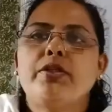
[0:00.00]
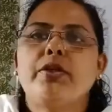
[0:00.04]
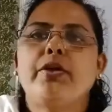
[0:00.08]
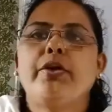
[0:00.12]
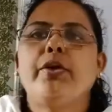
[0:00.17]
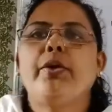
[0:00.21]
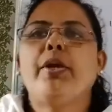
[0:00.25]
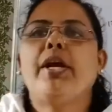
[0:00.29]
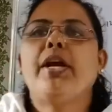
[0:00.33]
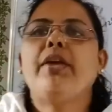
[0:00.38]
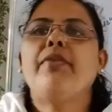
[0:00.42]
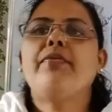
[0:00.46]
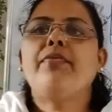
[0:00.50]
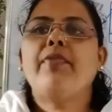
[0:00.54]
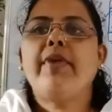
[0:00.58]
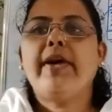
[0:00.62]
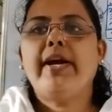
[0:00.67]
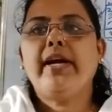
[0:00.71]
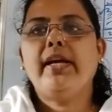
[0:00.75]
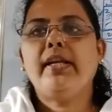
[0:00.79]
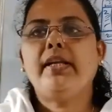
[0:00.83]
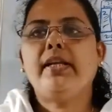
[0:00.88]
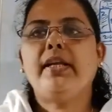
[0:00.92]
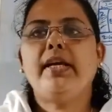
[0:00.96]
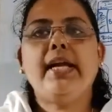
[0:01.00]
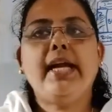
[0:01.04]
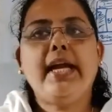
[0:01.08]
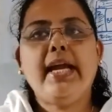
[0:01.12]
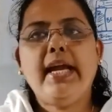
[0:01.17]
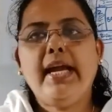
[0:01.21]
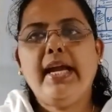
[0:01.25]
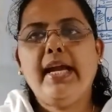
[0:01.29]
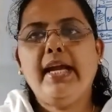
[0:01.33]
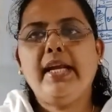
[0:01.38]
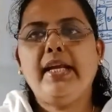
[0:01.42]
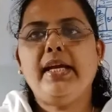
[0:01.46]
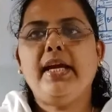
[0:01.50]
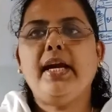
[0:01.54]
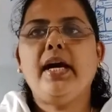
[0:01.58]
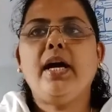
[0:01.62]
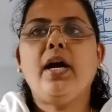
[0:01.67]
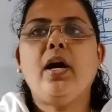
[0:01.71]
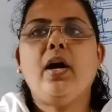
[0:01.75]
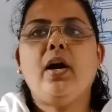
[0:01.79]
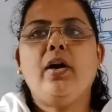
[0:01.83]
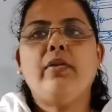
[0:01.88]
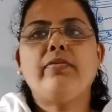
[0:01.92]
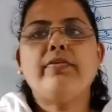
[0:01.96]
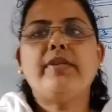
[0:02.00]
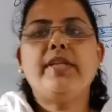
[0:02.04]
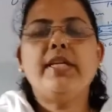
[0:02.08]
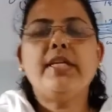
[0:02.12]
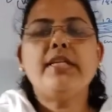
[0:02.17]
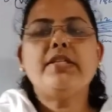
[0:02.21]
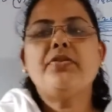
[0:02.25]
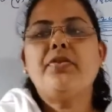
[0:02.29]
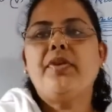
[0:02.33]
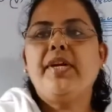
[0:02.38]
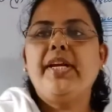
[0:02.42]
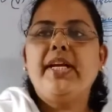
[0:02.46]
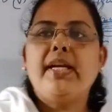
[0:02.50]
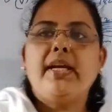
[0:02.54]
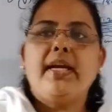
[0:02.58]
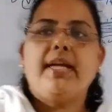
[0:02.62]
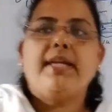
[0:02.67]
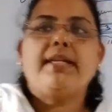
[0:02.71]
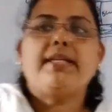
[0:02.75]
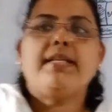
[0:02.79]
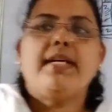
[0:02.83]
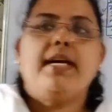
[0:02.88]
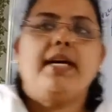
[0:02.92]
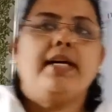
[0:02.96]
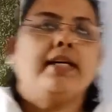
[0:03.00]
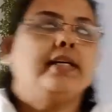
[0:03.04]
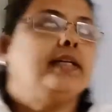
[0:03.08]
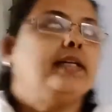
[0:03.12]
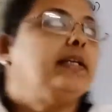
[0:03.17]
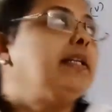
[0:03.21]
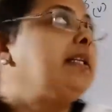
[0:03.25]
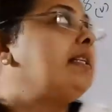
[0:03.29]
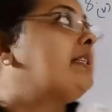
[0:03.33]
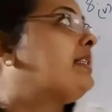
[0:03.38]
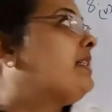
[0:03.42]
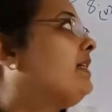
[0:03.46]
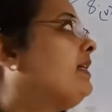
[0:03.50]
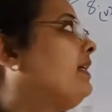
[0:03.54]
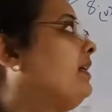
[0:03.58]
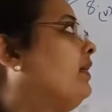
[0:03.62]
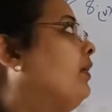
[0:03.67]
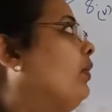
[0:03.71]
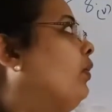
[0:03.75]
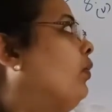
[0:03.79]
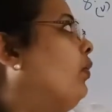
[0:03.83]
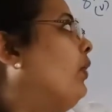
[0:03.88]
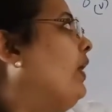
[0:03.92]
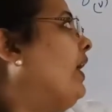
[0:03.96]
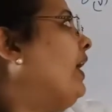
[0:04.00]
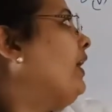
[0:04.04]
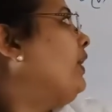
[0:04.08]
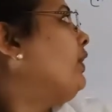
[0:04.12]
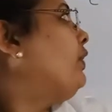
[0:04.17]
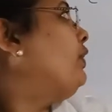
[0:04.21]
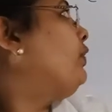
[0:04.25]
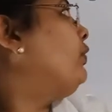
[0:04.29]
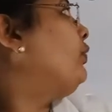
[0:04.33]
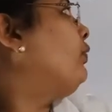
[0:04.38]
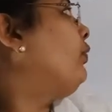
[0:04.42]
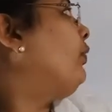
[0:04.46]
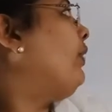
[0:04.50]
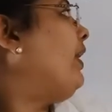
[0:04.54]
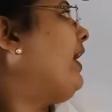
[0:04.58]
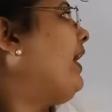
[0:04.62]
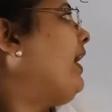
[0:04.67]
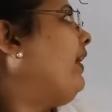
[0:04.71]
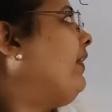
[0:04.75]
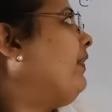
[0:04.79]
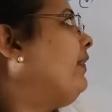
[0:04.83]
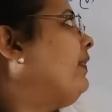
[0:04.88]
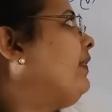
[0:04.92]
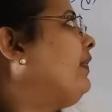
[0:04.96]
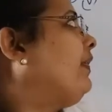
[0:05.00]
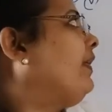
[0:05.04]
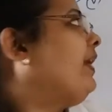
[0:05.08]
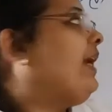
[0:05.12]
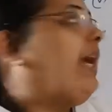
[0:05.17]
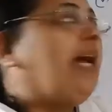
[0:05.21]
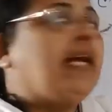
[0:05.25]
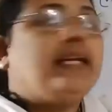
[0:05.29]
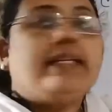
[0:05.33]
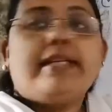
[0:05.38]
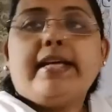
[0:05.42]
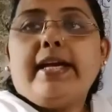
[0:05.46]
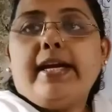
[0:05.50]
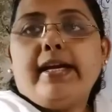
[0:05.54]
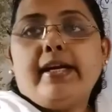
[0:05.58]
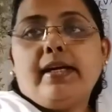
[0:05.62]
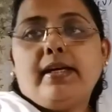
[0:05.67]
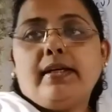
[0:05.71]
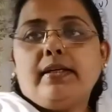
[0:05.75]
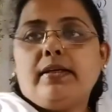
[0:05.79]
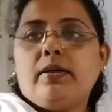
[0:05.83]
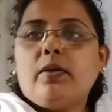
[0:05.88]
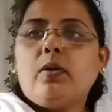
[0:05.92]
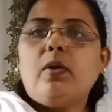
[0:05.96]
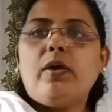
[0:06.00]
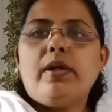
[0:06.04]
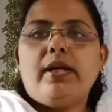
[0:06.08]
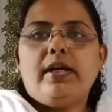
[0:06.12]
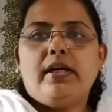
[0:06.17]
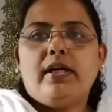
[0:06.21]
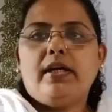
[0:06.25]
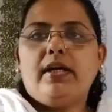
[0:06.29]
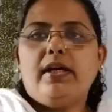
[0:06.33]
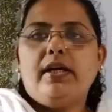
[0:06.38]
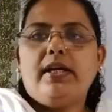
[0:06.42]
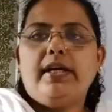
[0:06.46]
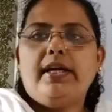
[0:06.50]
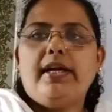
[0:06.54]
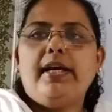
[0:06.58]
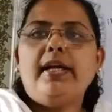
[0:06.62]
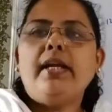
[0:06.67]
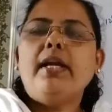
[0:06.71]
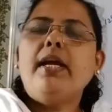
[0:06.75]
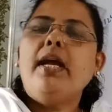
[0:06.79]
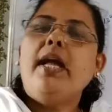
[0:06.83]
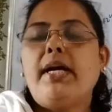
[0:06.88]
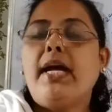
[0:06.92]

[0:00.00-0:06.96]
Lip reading: you can find the area of these 3 rectangles 1, 2 and 3 as I told earlier.